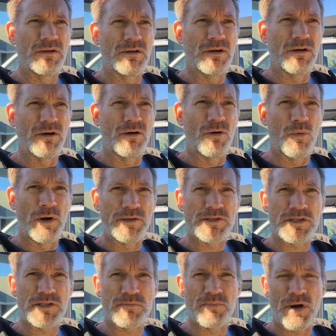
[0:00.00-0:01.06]

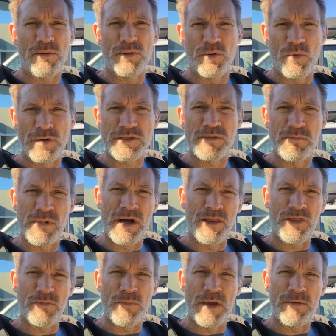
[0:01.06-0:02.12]
probably once a
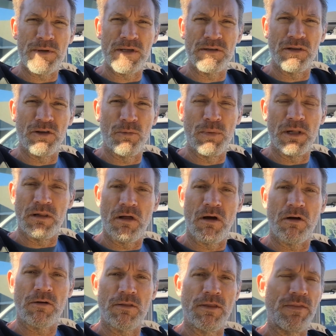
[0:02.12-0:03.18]
month, maybe a little bit
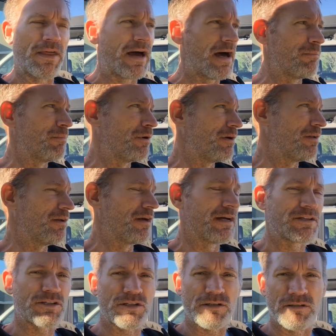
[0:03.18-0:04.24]
longer than that. But
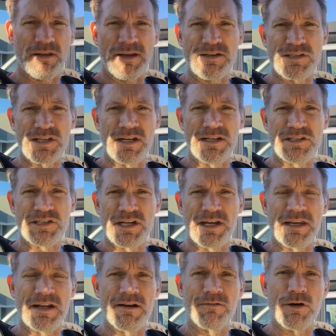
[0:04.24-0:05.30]
like I said, I check
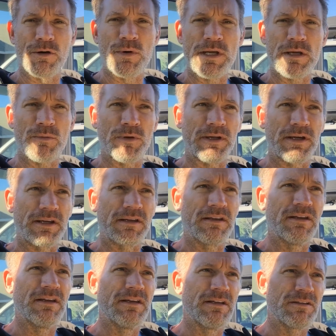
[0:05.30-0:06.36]
it every week when I
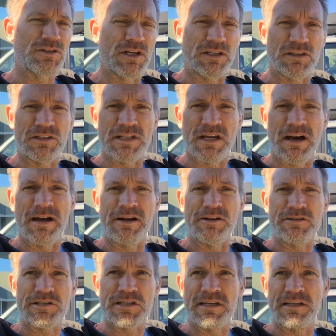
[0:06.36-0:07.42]
check the
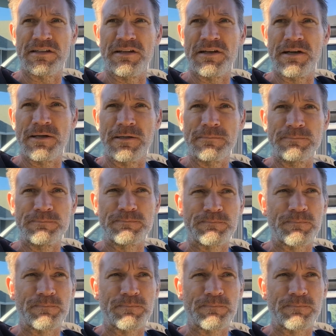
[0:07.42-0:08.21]
tires, and